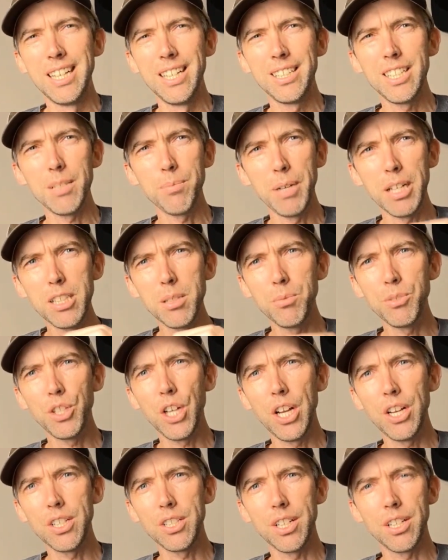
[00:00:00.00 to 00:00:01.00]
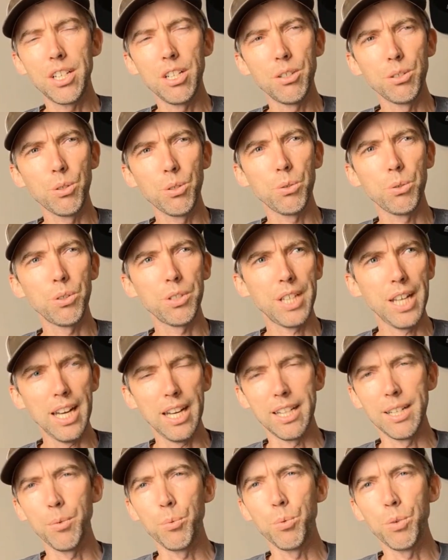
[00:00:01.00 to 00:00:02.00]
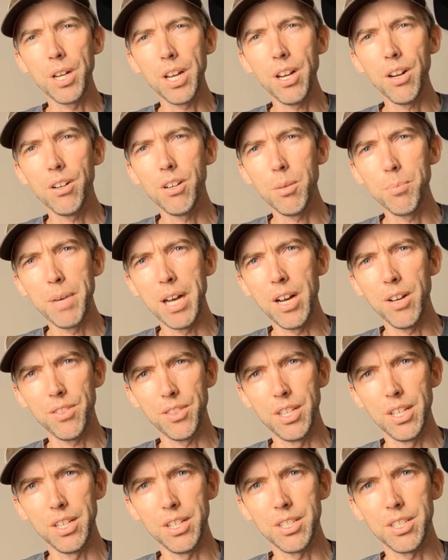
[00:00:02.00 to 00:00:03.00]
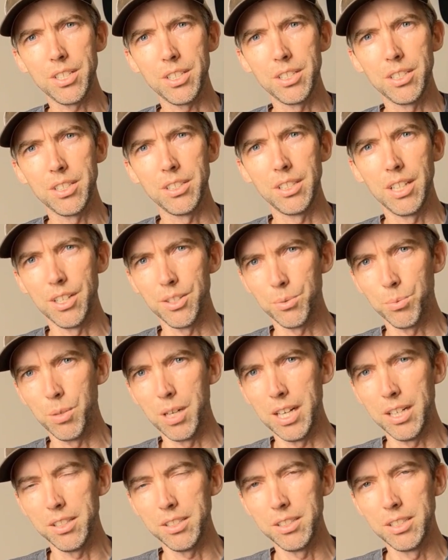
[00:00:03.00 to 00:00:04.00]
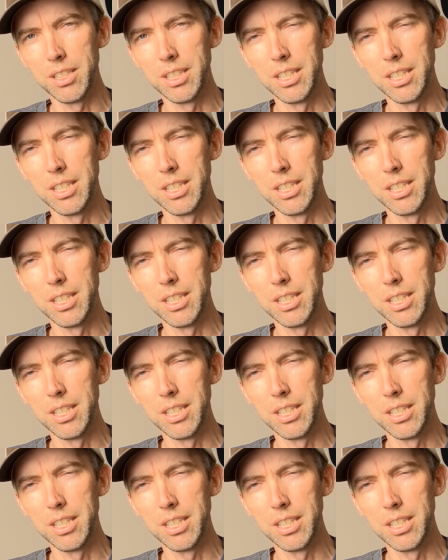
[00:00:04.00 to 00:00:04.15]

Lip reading: Just make some changes that tell Google, yeah, we are about this as well.